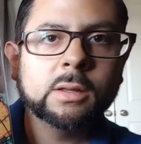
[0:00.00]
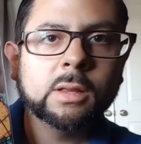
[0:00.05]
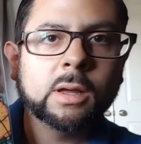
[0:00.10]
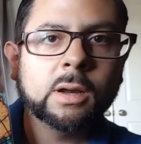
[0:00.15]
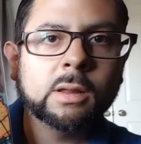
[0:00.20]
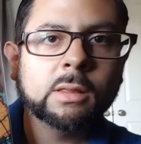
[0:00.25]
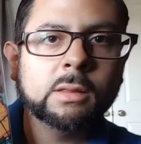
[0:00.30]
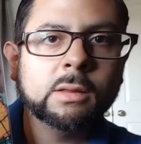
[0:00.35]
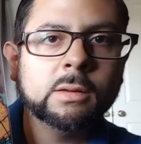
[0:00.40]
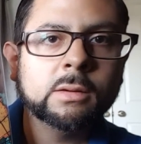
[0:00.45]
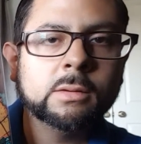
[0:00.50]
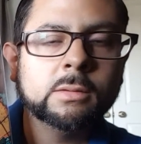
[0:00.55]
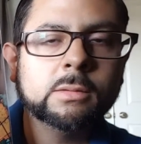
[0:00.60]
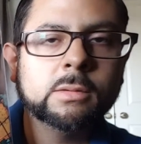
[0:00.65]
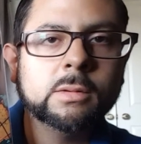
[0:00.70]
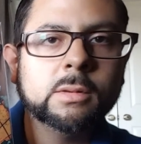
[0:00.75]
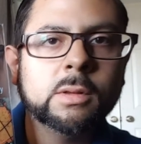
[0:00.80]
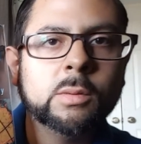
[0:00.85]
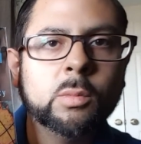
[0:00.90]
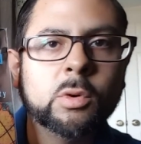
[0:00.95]
a lot of
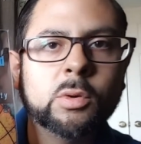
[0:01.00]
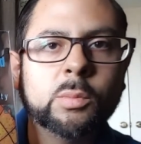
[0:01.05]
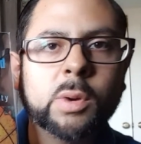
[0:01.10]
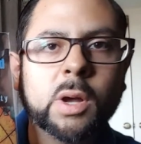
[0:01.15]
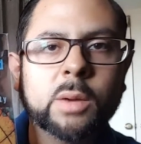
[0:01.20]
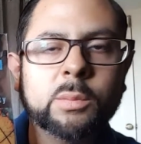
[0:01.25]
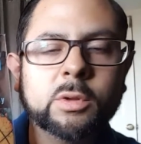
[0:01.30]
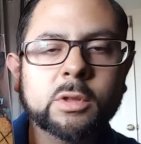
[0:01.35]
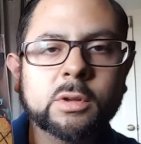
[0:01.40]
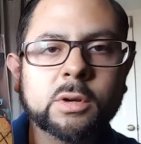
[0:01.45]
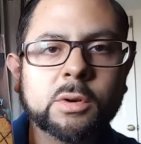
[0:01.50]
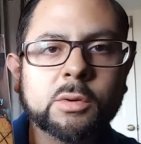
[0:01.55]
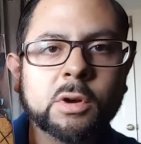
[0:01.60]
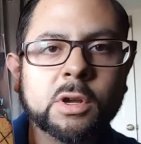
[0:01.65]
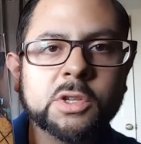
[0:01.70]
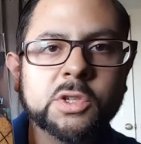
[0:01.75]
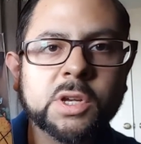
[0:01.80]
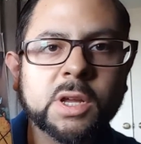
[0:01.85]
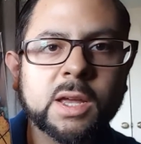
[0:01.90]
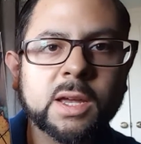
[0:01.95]
the more popular
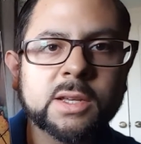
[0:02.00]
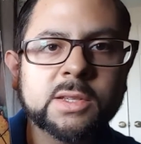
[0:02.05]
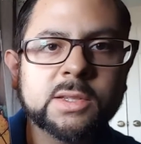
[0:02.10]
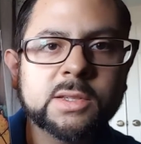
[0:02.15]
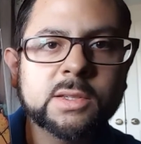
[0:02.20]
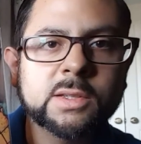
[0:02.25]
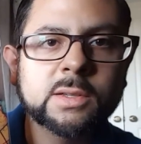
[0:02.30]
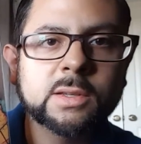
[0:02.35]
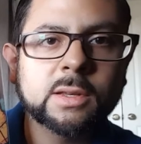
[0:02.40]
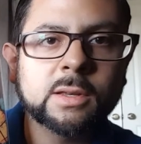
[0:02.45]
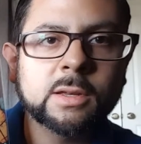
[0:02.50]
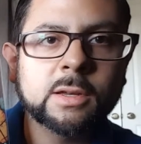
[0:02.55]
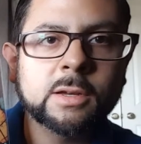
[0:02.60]
grunge acts.